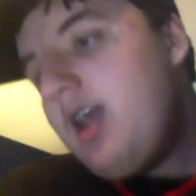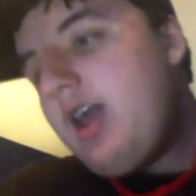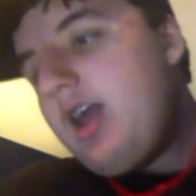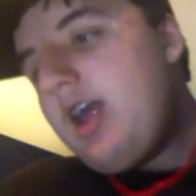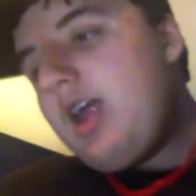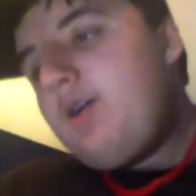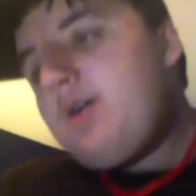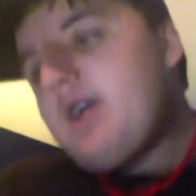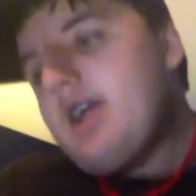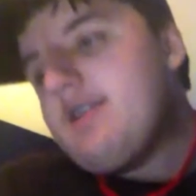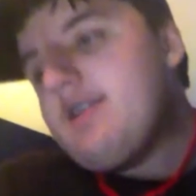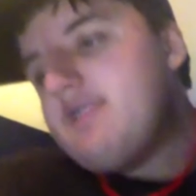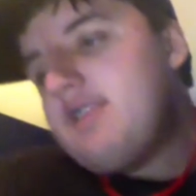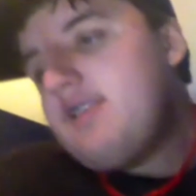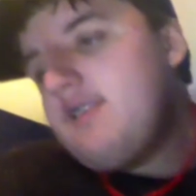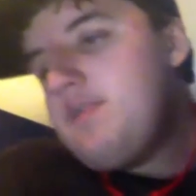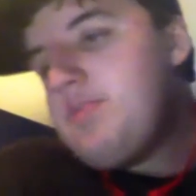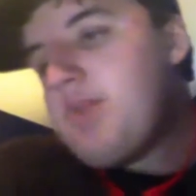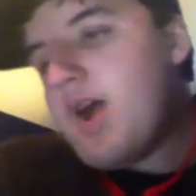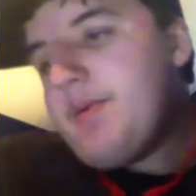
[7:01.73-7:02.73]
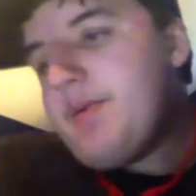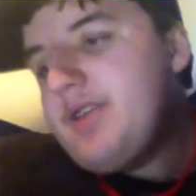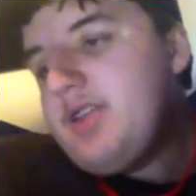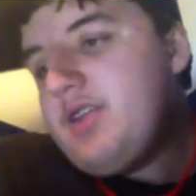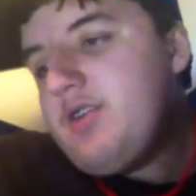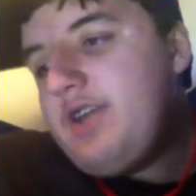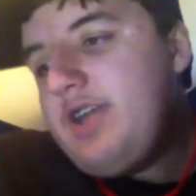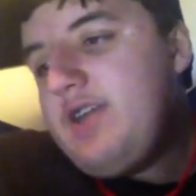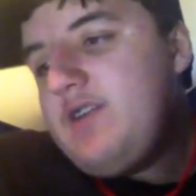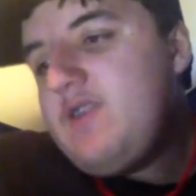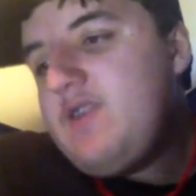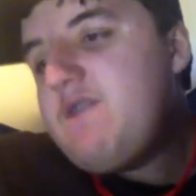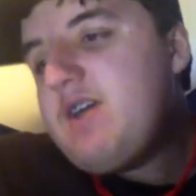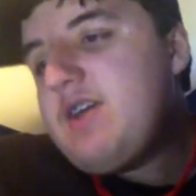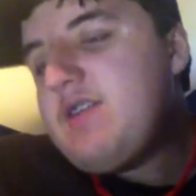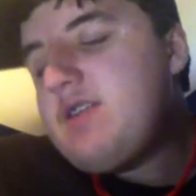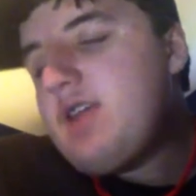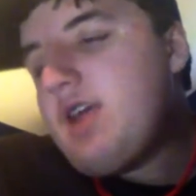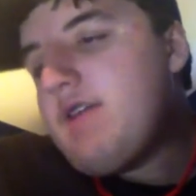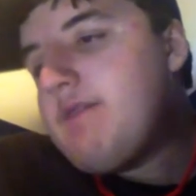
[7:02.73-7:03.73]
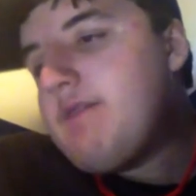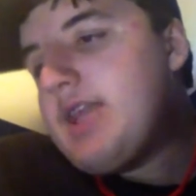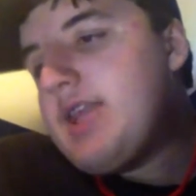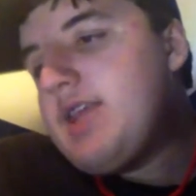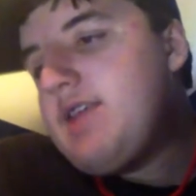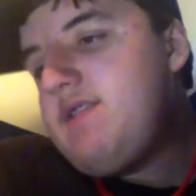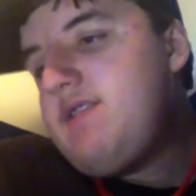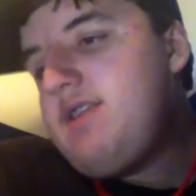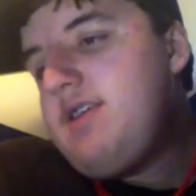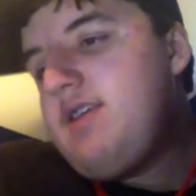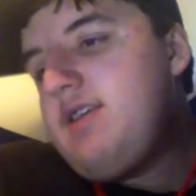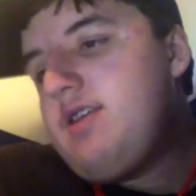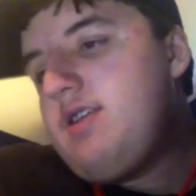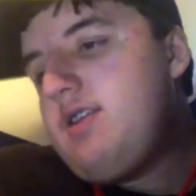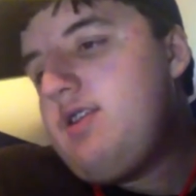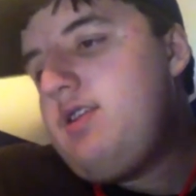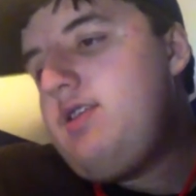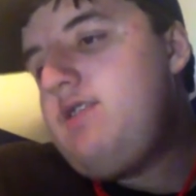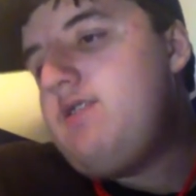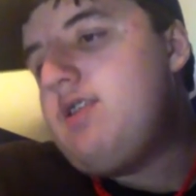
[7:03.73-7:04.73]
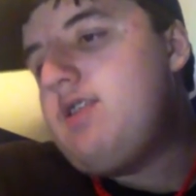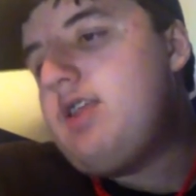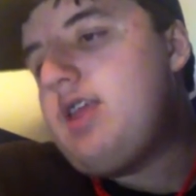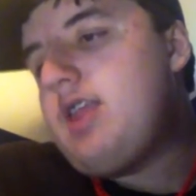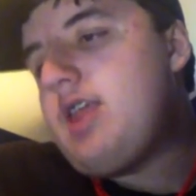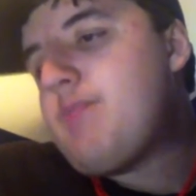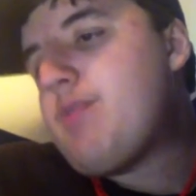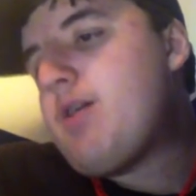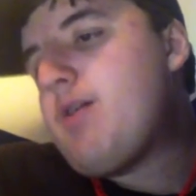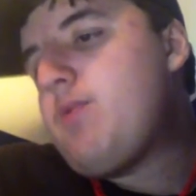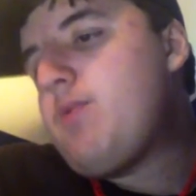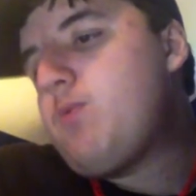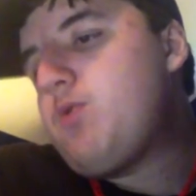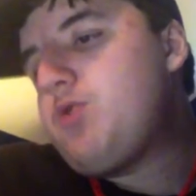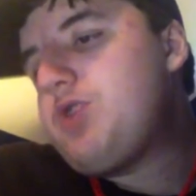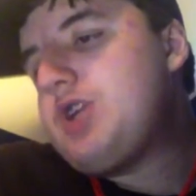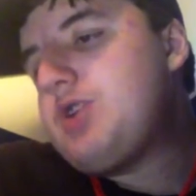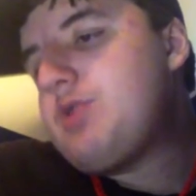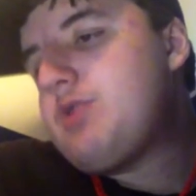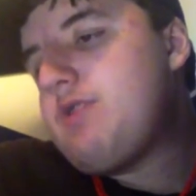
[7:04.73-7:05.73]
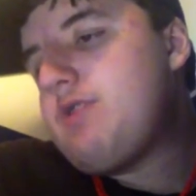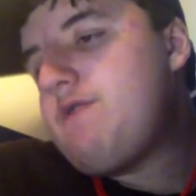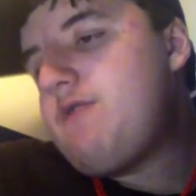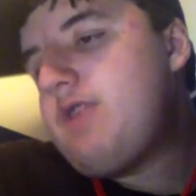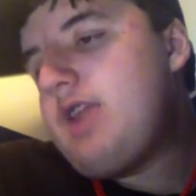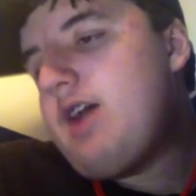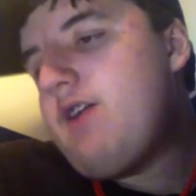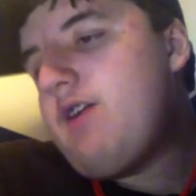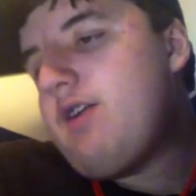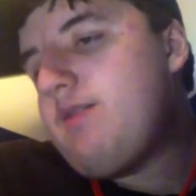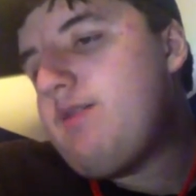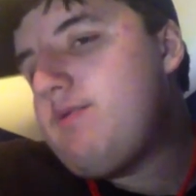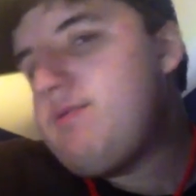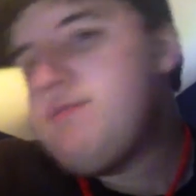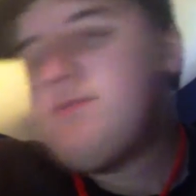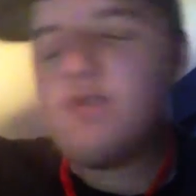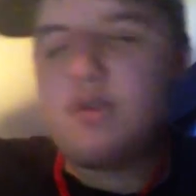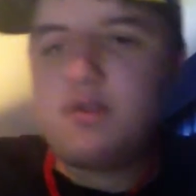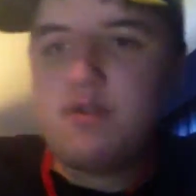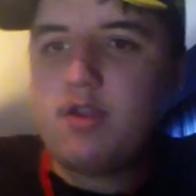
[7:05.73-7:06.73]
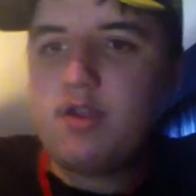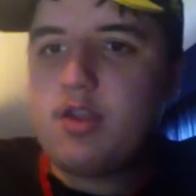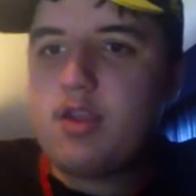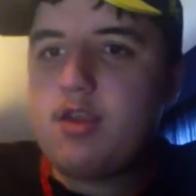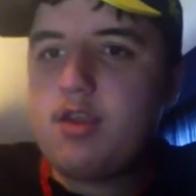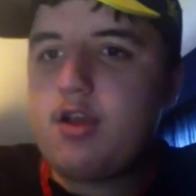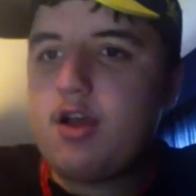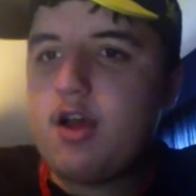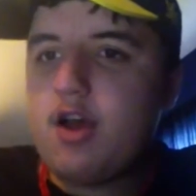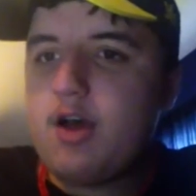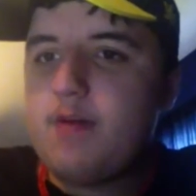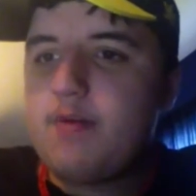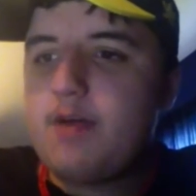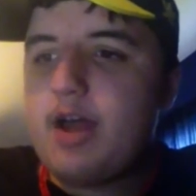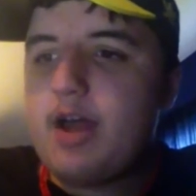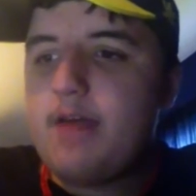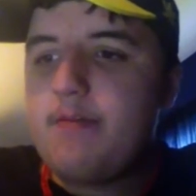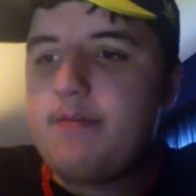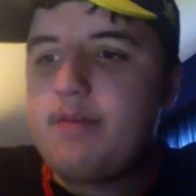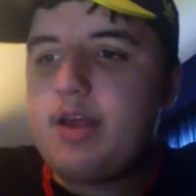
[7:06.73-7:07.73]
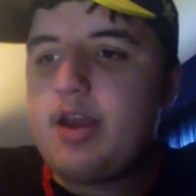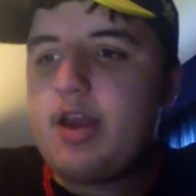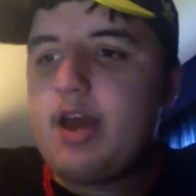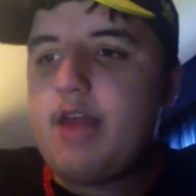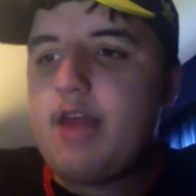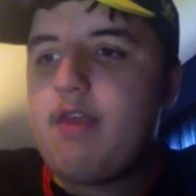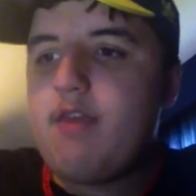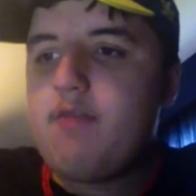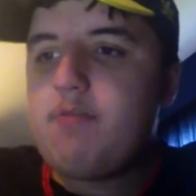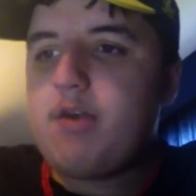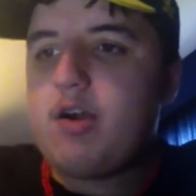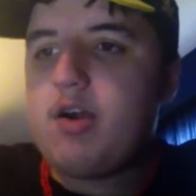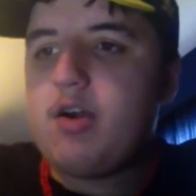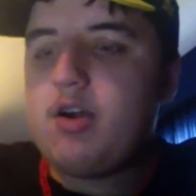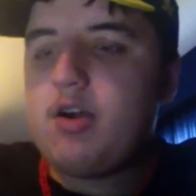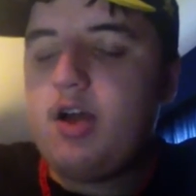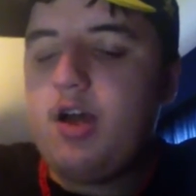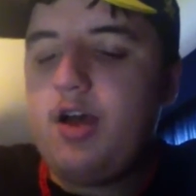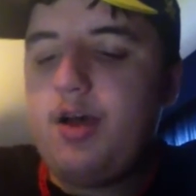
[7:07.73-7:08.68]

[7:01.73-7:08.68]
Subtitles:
Anyways, this is probably the least invested I've been this season, and that probably won't change with the finale. I am going to add this part.